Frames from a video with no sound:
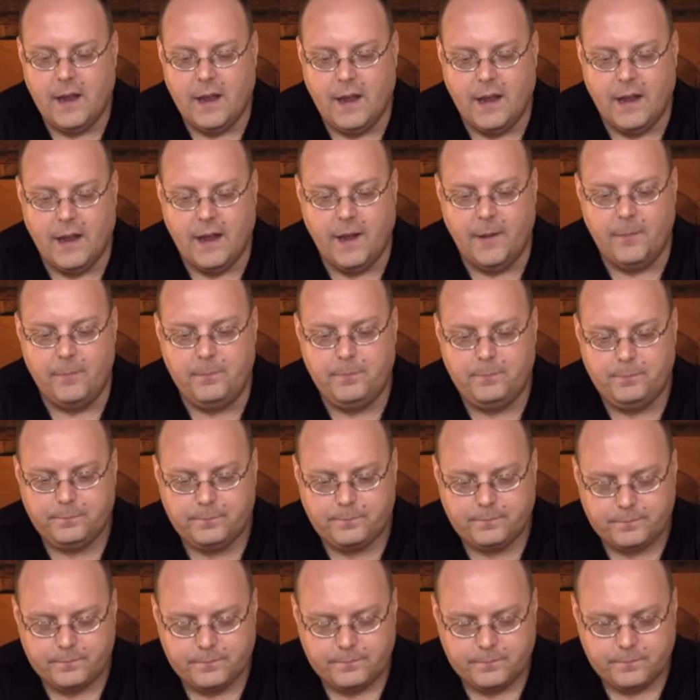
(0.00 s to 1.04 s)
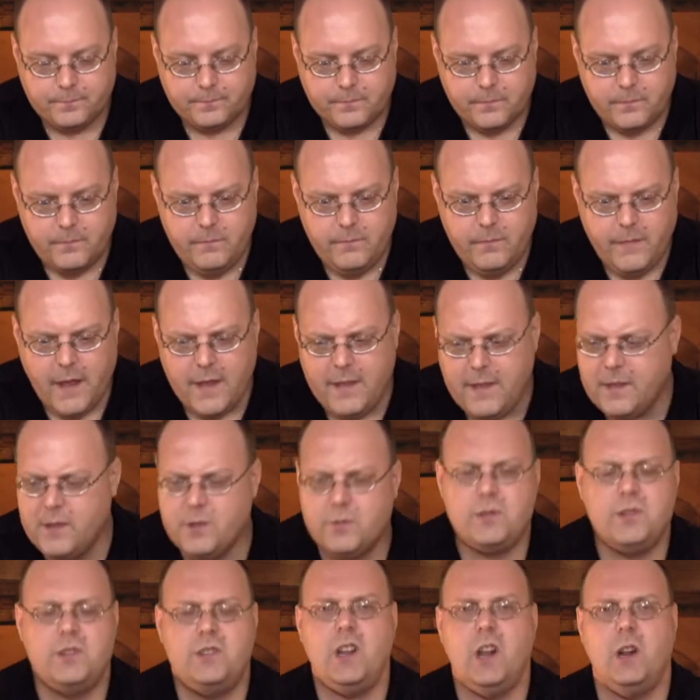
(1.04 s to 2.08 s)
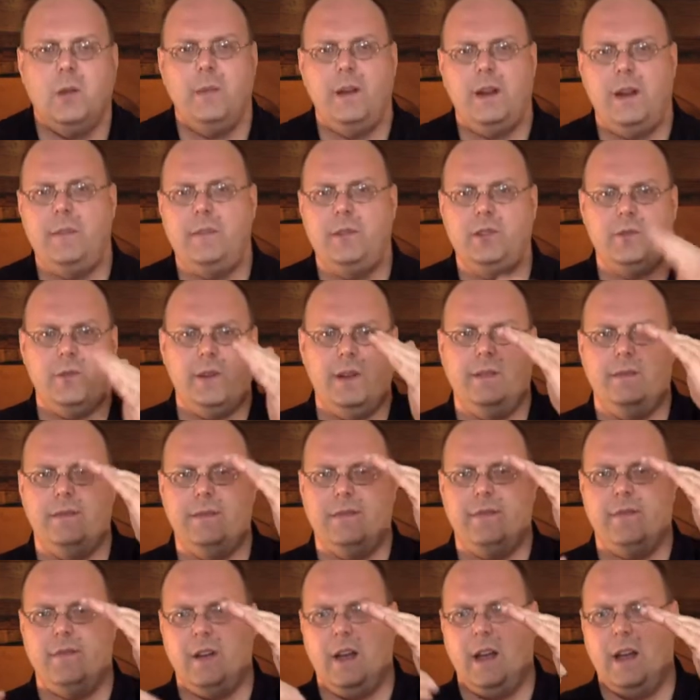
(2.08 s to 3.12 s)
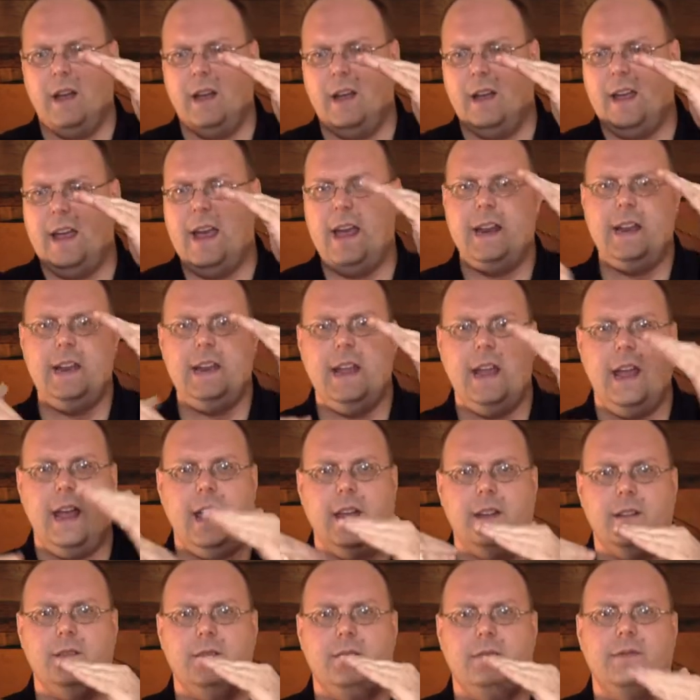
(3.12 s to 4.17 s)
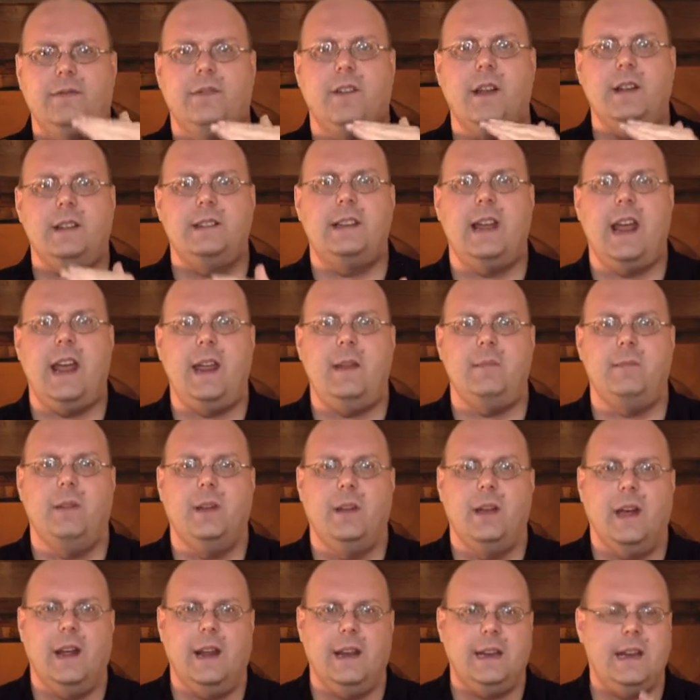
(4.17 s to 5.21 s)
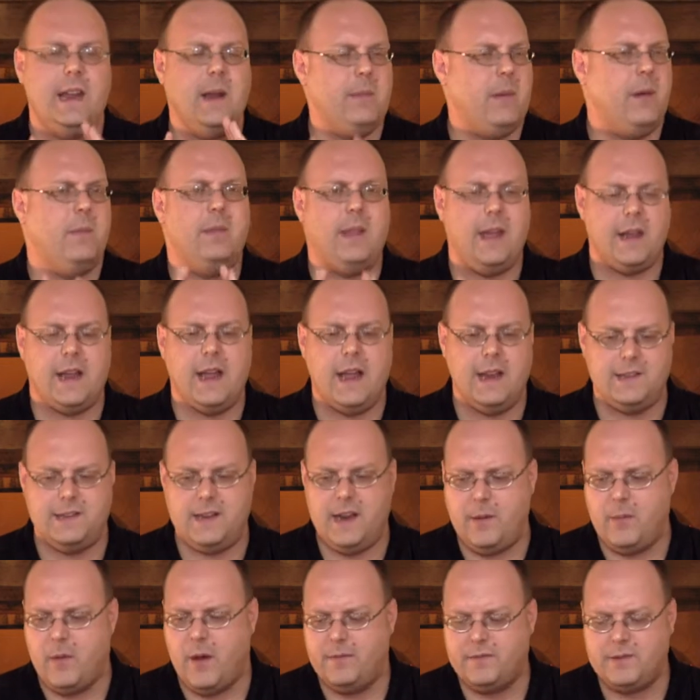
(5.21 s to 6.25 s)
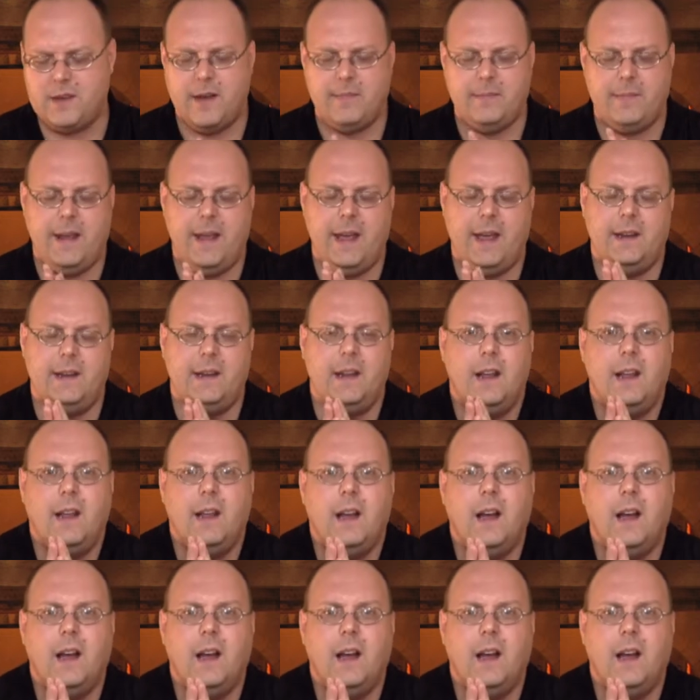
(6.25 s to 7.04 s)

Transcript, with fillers: Um, and then there's a gentleman in between uh, Eddie and Fred Dame. I can't remember that guy's name off the top of my head.